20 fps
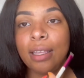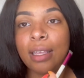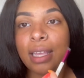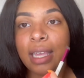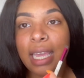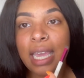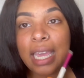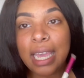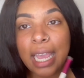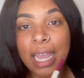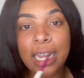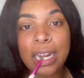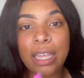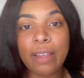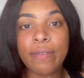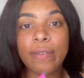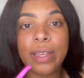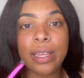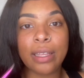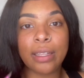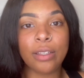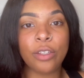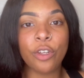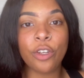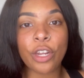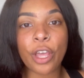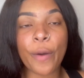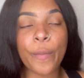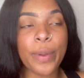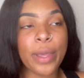he can't even, you
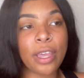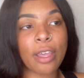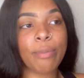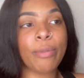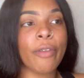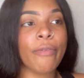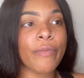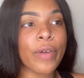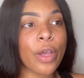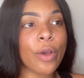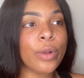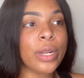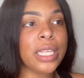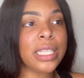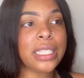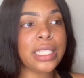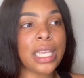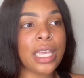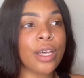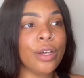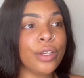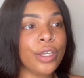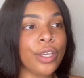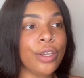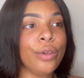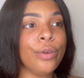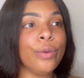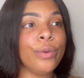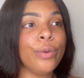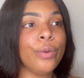know, pick up the phone and tell
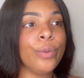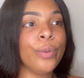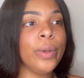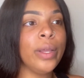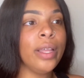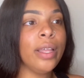you,